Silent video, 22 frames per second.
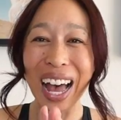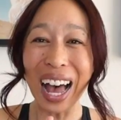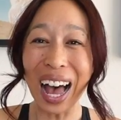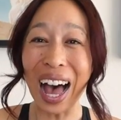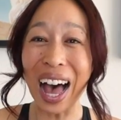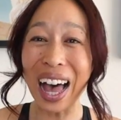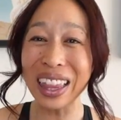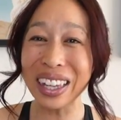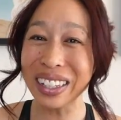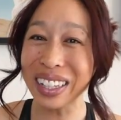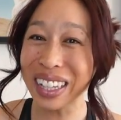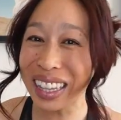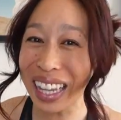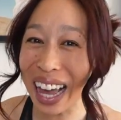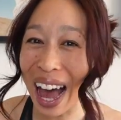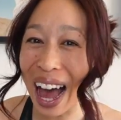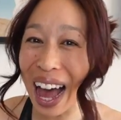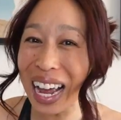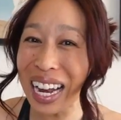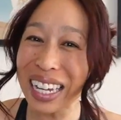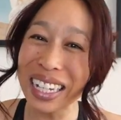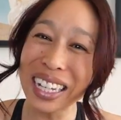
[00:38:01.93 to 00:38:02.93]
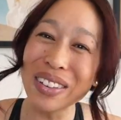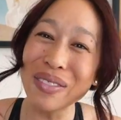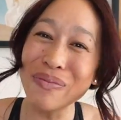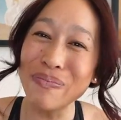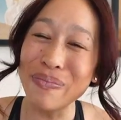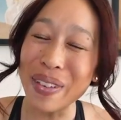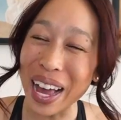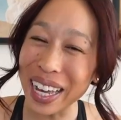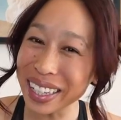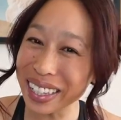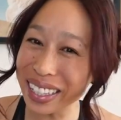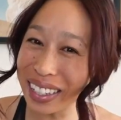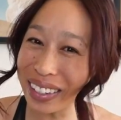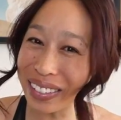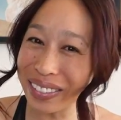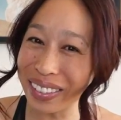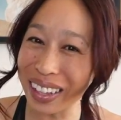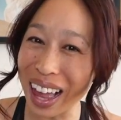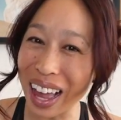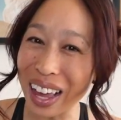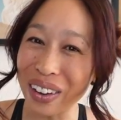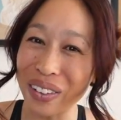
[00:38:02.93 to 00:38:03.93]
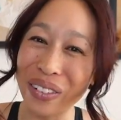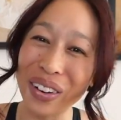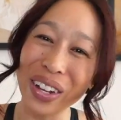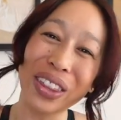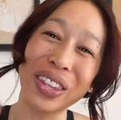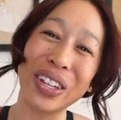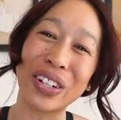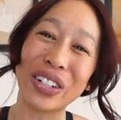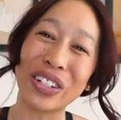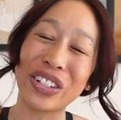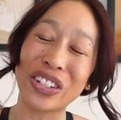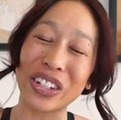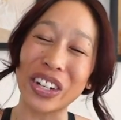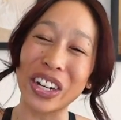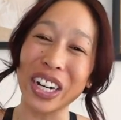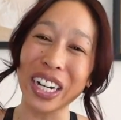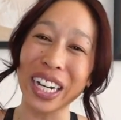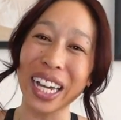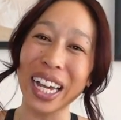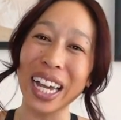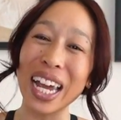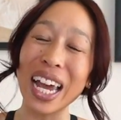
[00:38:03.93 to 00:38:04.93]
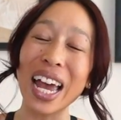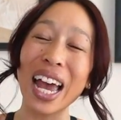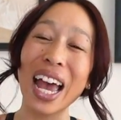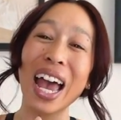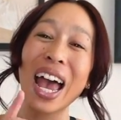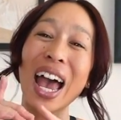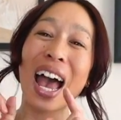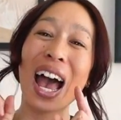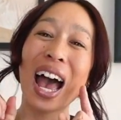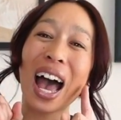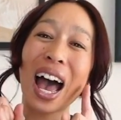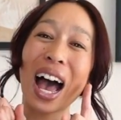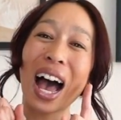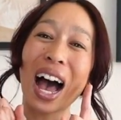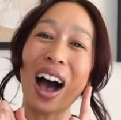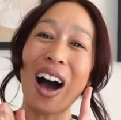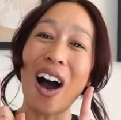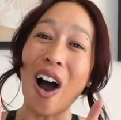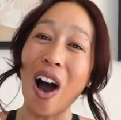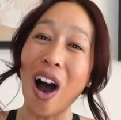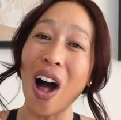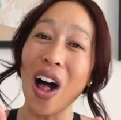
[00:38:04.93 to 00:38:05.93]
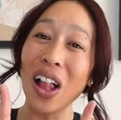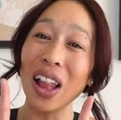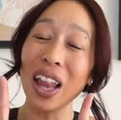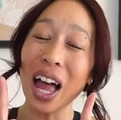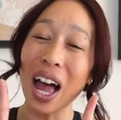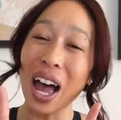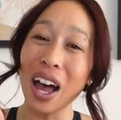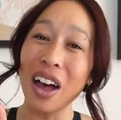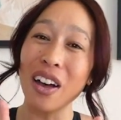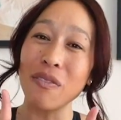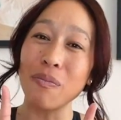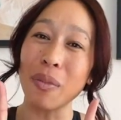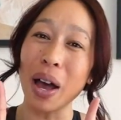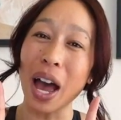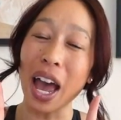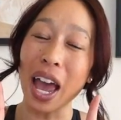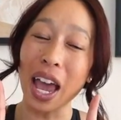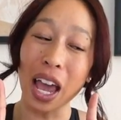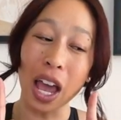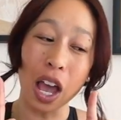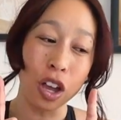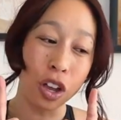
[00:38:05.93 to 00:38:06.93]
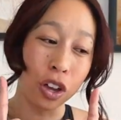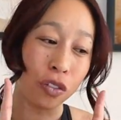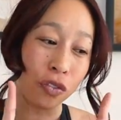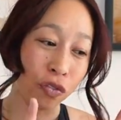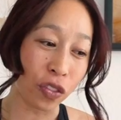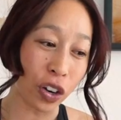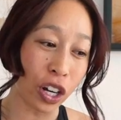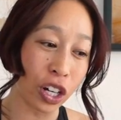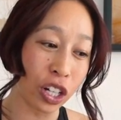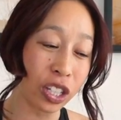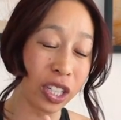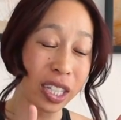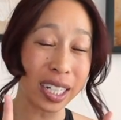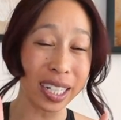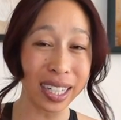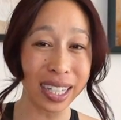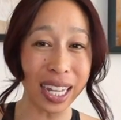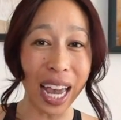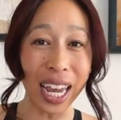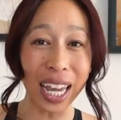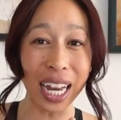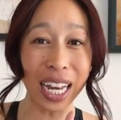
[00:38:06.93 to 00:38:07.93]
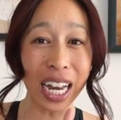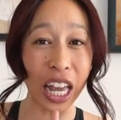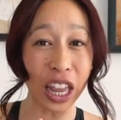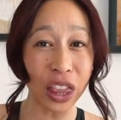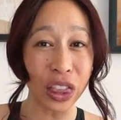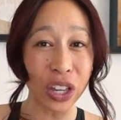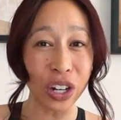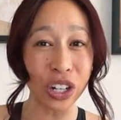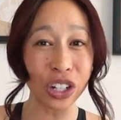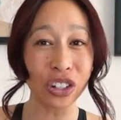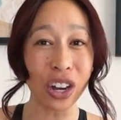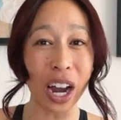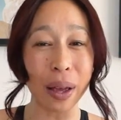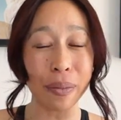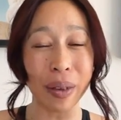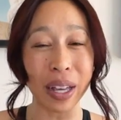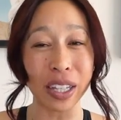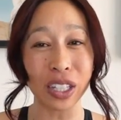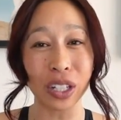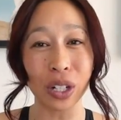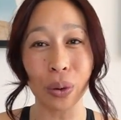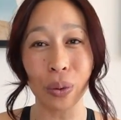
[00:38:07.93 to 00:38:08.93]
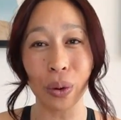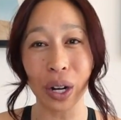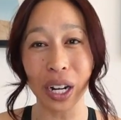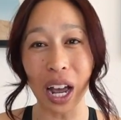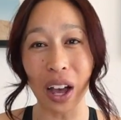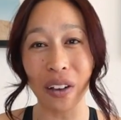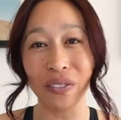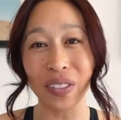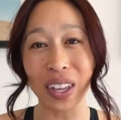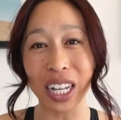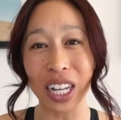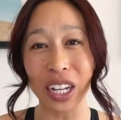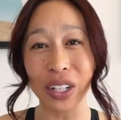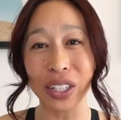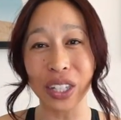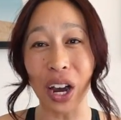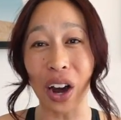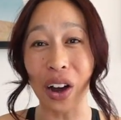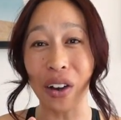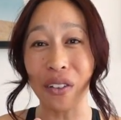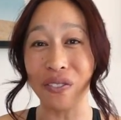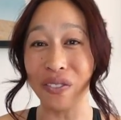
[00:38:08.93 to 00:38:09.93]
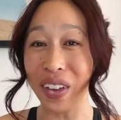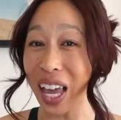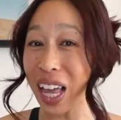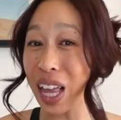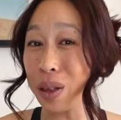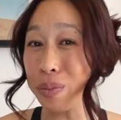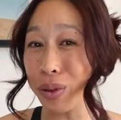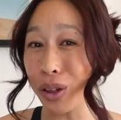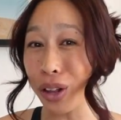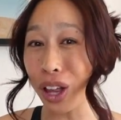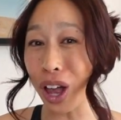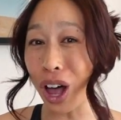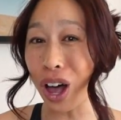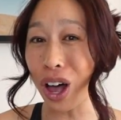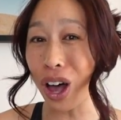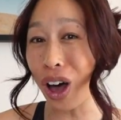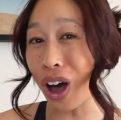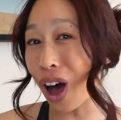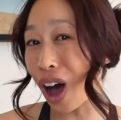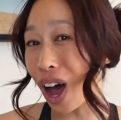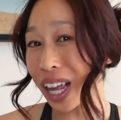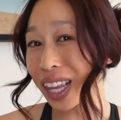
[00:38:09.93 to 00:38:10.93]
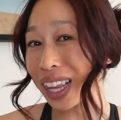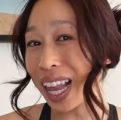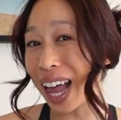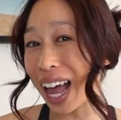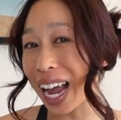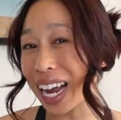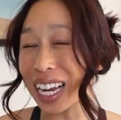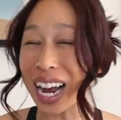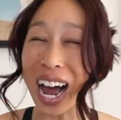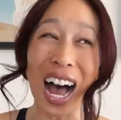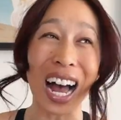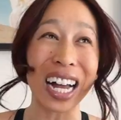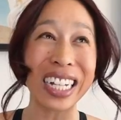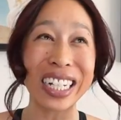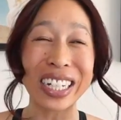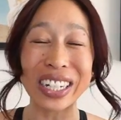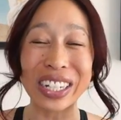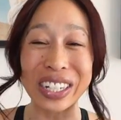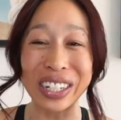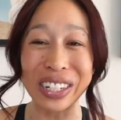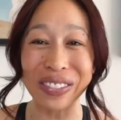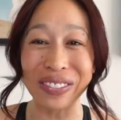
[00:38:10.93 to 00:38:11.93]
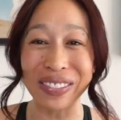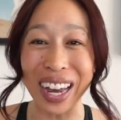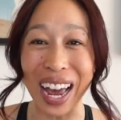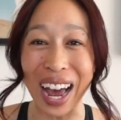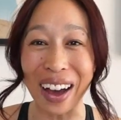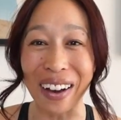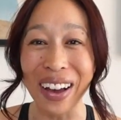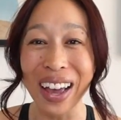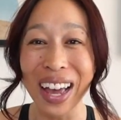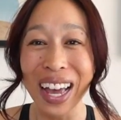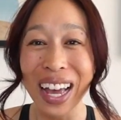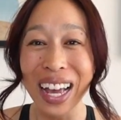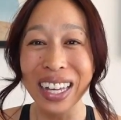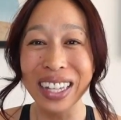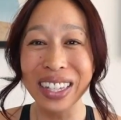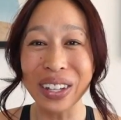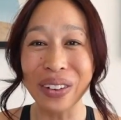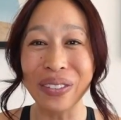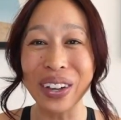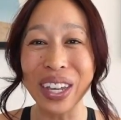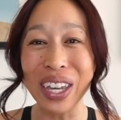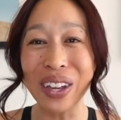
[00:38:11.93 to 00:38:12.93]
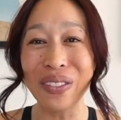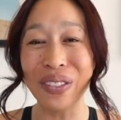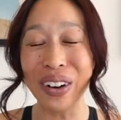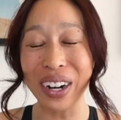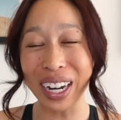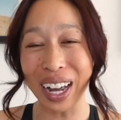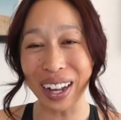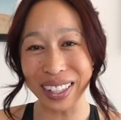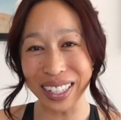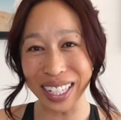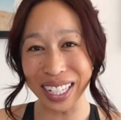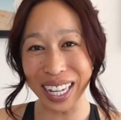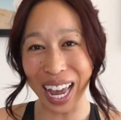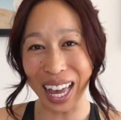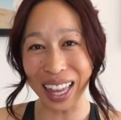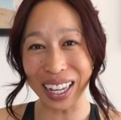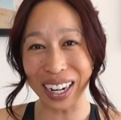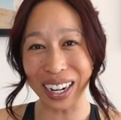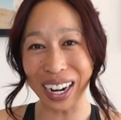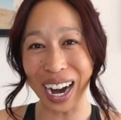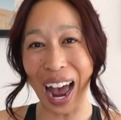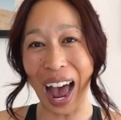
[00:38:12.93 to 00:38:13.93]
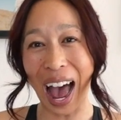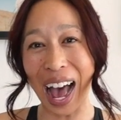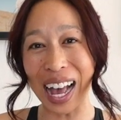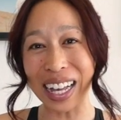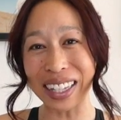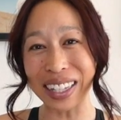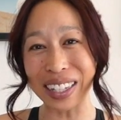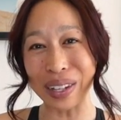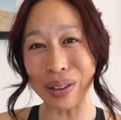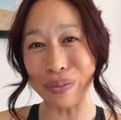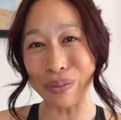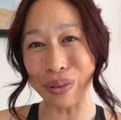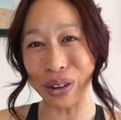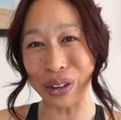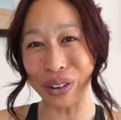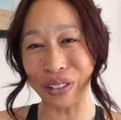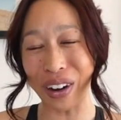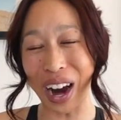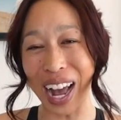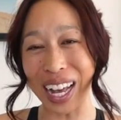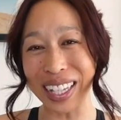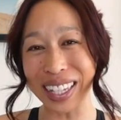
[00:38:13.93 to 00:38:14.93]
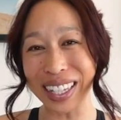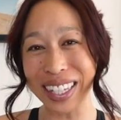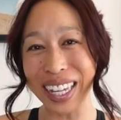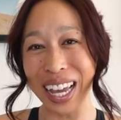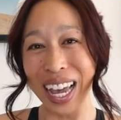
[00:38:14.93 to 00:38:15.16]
Other than that, best of luck with your journey. All of my first, second, and third trimester workout videos are available online on YouTube now, so we can work out together as you progress.